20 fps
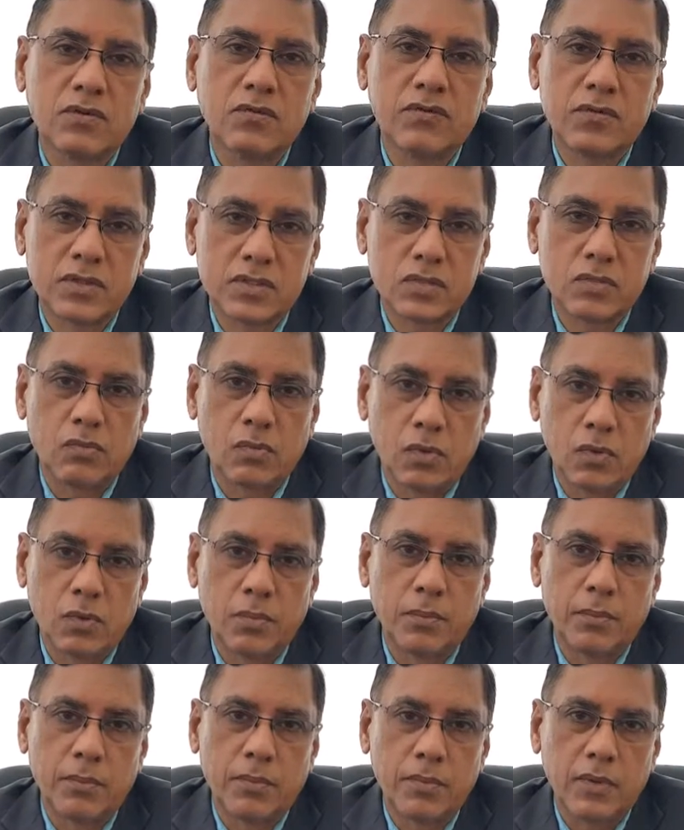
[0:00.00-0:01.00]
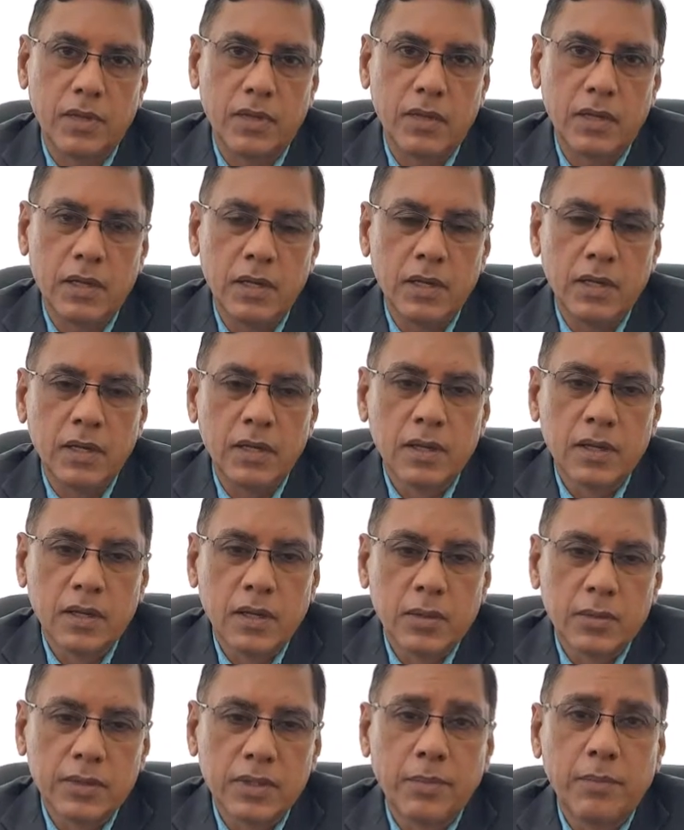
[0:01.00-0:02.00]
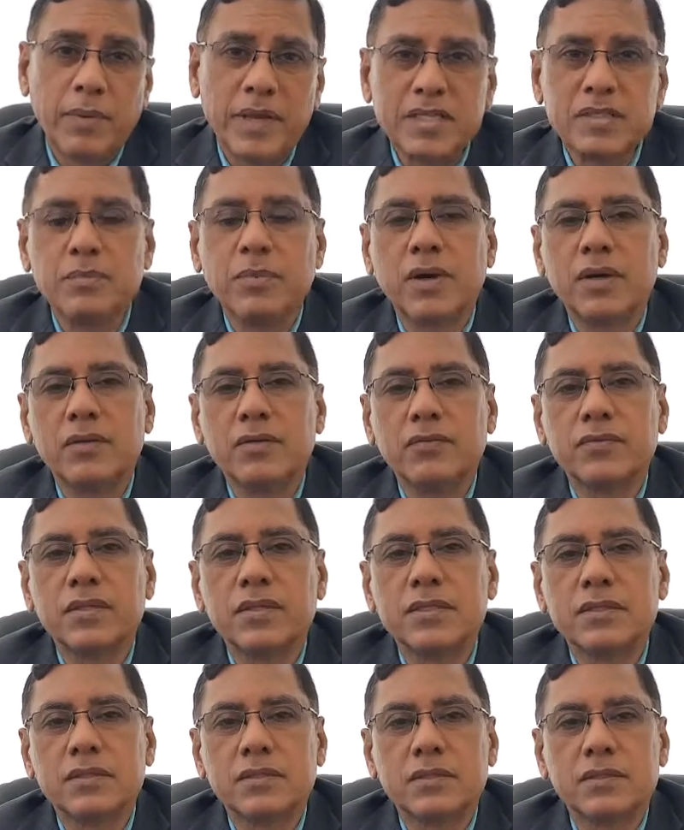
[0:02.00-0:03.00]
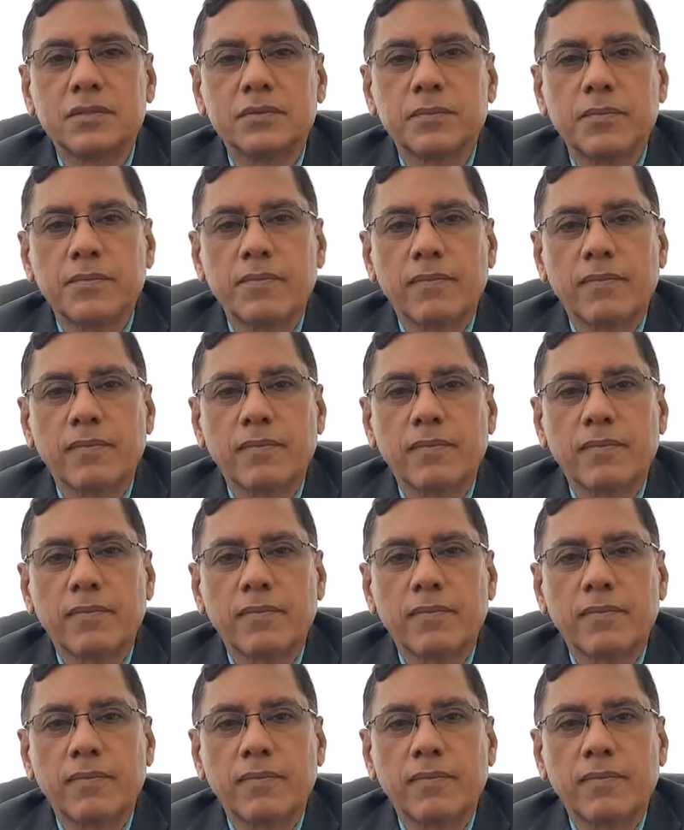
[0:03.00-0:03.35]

of fixed volume. The best part of this